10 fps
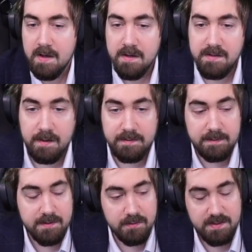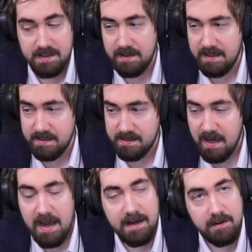Sometimes you'll see this,
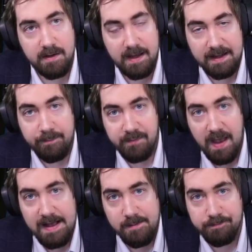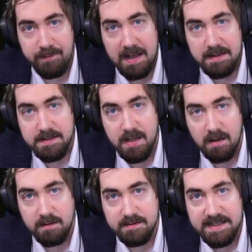and you're like,
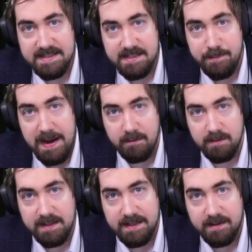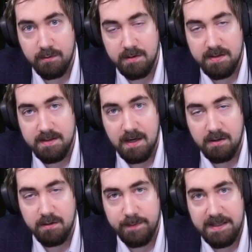so this is my really good
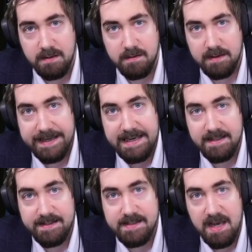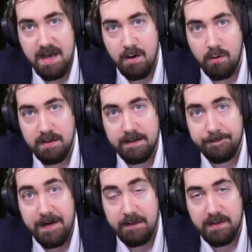starter build. It's only
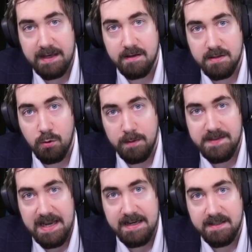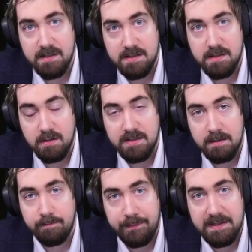5 Chaos Orbs, and it does
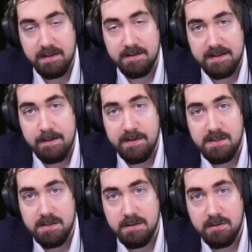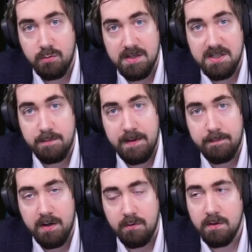13 billion damage. Trust me,
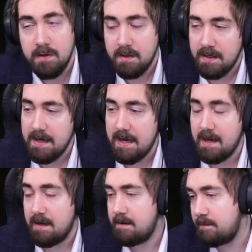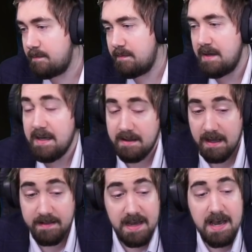bro. And
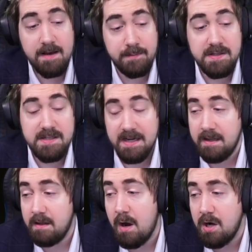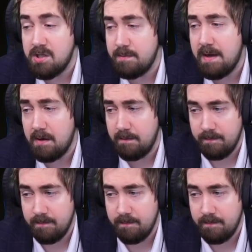that happens a large amount.